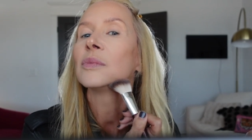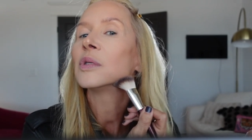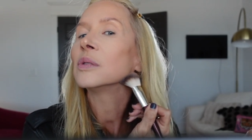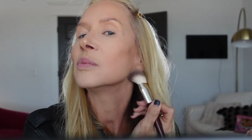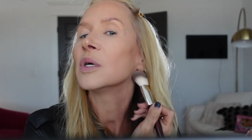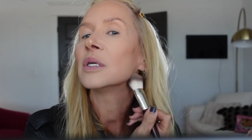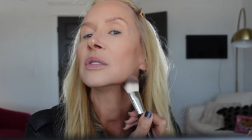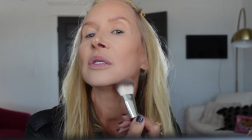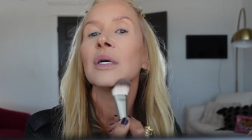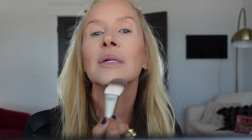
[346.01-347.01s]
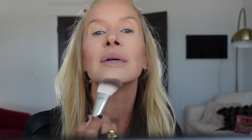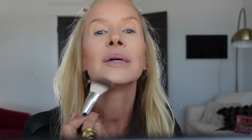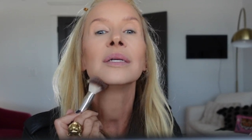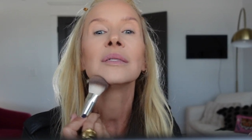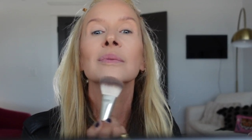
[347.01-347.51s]
on my
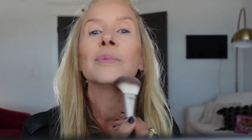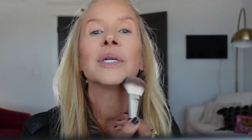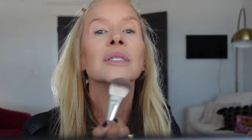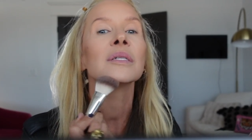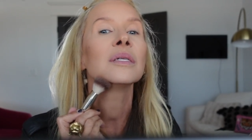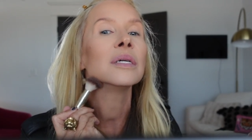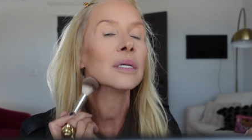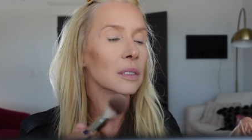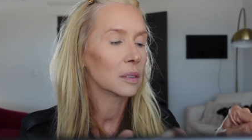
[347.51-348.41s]
jawline especially.